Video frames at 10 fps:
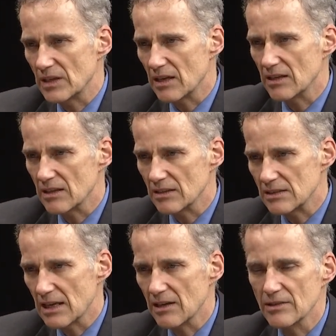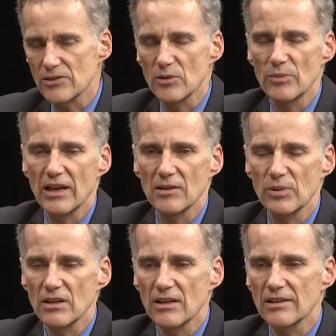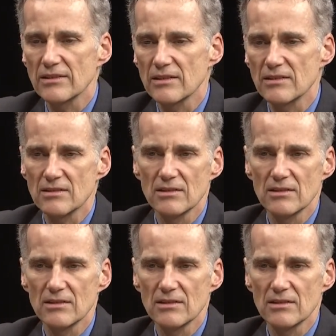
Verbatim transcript: getting down into a bad place is